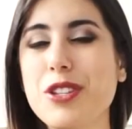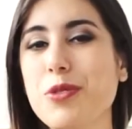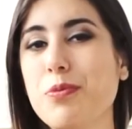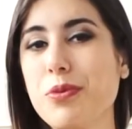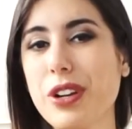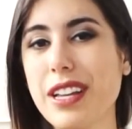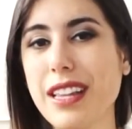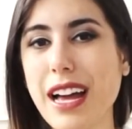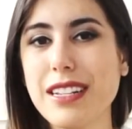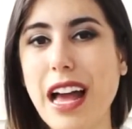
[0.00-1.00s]
To bring
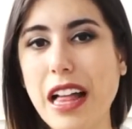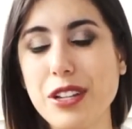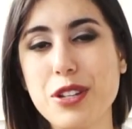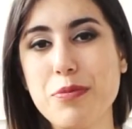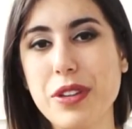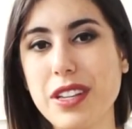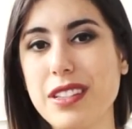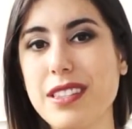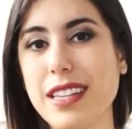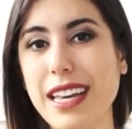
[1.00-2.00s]
that knowledge
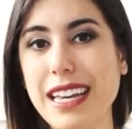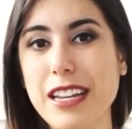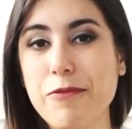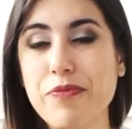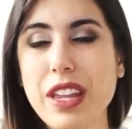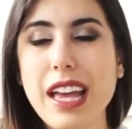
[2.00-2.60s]
piece in.